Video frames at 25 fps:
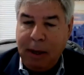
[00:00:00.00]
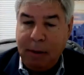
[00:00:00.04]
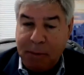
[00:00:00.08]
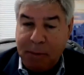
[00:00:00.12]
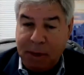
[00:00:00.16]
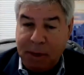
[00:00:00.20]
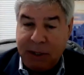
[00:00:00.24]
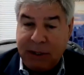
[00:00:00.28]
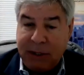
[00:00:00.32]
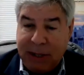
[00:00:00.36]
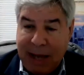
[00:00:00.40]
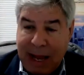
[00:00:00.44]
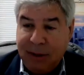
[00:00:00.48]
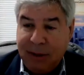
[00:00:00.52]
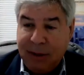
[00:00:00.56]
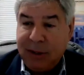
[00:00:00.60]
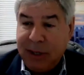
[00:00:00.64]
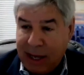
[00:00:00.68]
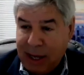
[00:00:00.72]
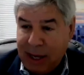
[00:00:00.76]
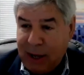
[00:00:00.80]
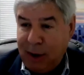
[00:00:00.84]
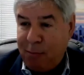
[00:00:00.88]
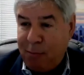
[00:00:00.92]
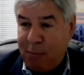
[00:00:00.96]
but it sounds
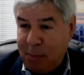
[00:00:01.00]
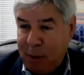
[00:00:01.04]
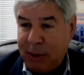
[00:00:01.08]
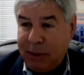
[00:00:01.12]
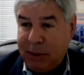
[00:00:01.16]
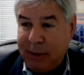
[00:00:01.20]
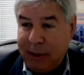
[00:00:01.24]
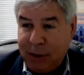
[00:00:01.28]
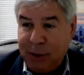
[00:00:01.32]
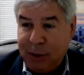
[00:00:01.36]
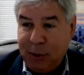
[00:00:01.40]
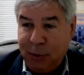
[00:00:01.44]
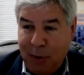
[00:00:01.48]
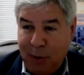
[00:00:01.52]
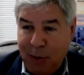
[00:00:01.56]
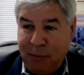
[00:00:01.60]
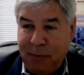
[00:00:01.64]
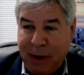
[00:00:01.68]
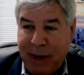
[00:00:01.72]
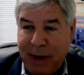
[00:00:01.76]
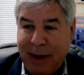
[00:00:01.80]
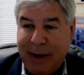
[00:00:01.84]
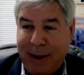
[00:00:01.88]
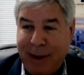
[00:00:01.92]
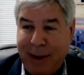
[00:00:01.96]
like you've built a
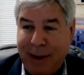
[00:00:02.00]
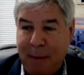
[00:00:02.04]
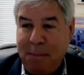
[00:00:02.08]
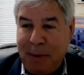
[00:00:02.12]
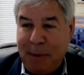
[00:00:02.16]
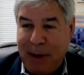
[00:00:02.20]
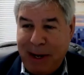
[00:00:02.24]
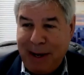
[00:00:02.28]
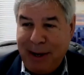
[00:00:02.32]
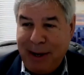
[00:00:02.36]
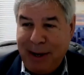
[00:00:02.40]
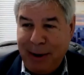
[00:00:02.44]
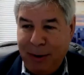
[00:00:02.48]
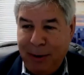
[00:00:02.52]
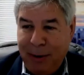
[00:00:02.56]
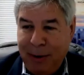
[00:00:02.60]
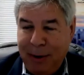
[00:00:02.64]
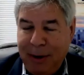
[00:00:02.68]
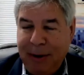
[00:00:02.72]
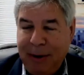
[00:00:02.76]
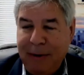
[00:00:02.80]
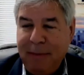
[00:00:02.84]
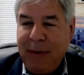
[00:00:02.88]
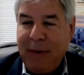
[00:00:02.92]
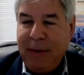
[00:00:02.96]
terrific company here.
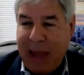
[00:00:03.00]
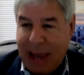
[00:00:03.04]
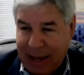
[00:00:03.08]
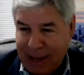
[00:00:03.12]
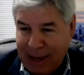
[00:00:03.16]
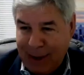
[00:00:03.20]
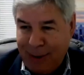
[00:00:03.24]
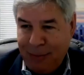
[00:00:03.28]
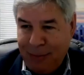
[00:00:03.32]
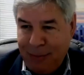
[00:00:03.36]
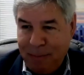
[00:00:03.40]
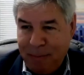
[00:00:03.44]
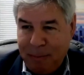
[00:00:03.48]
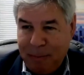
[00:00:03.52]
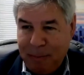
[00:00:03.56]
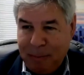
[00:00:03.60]
Thank you. Great,